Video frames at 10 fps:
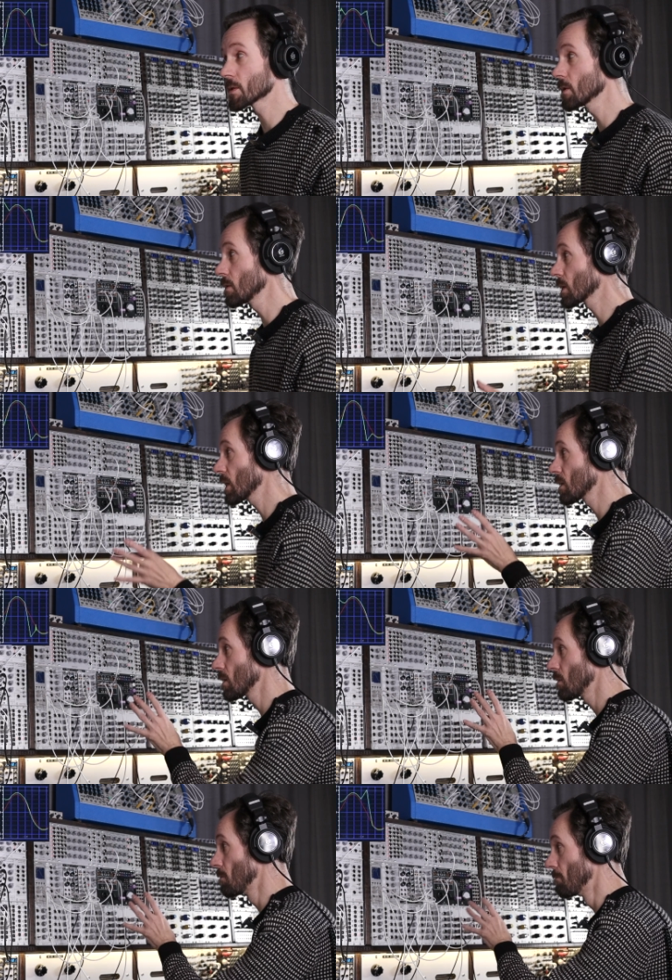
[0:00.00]
so you can
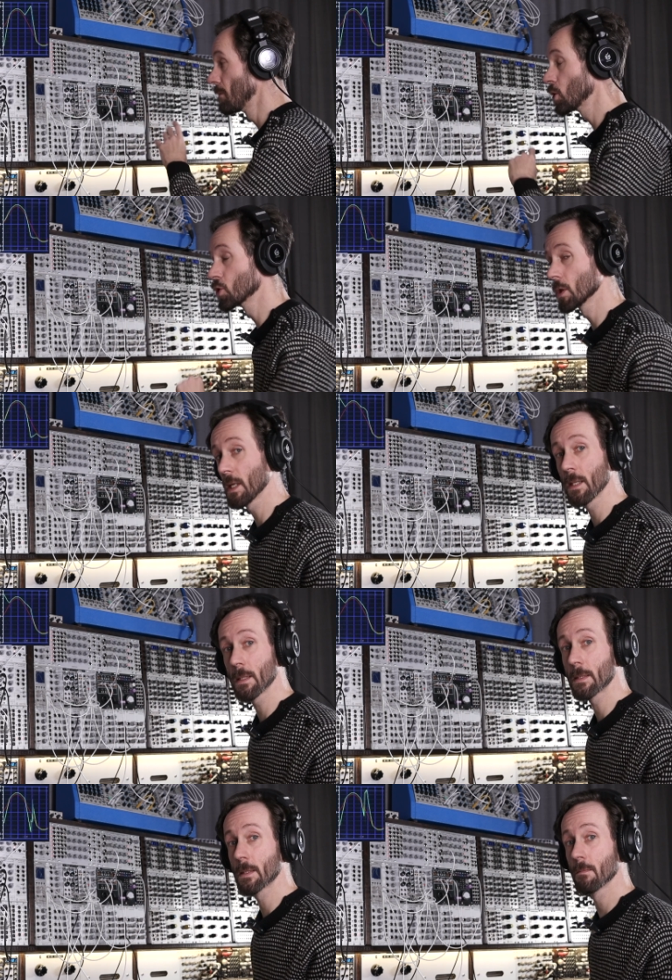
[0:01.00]
modulate
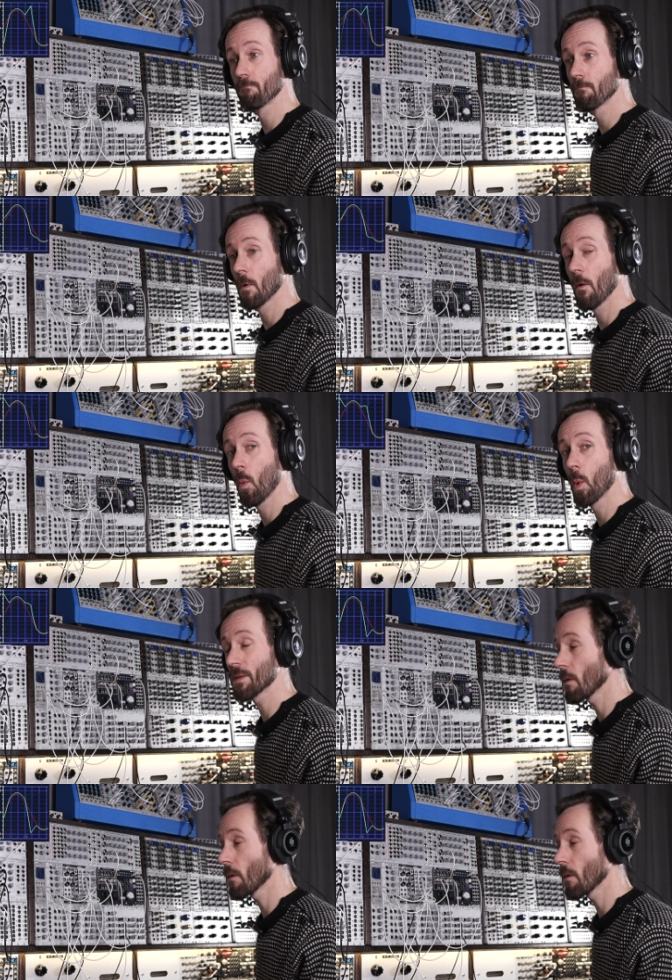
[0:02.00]
it with